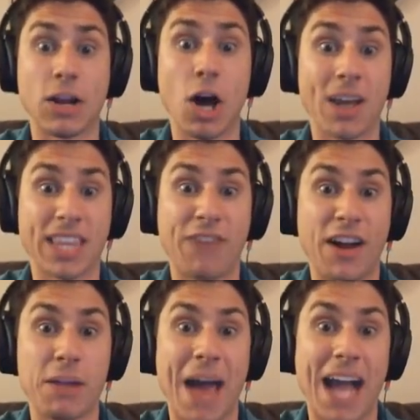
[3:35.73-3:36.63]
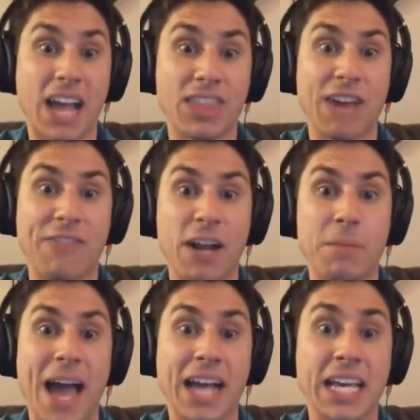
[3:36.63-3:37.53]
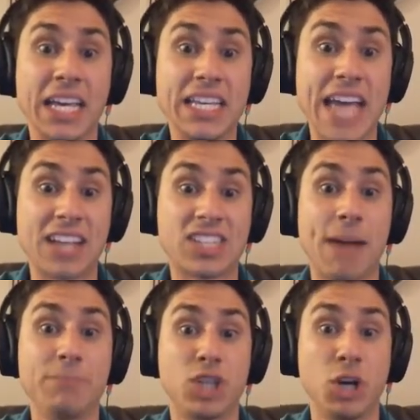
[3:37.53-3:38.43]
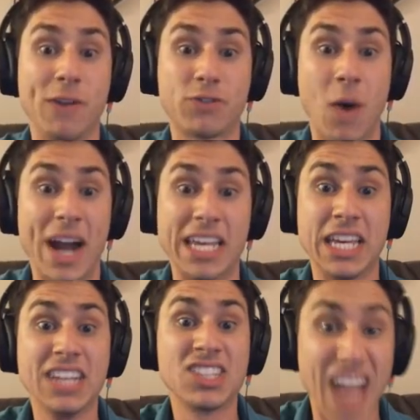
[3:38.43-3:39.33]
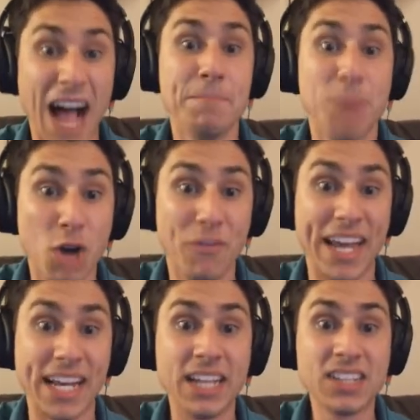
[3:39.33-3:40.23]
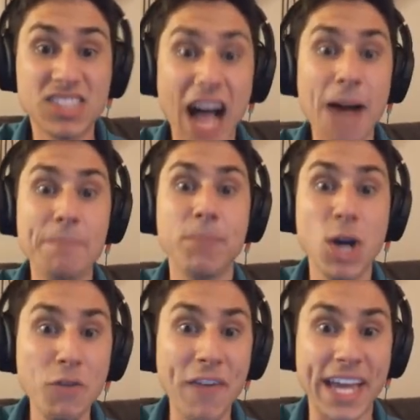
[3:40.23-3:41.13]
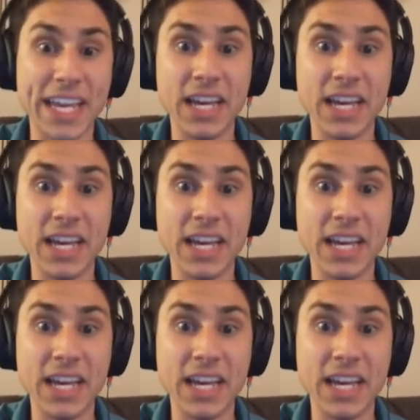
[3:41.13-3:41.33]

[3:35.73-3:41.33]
Oh, I think I found a bag. I think I found a bag. Yes, I'm 2 of 20. Stop moving. Stop moving.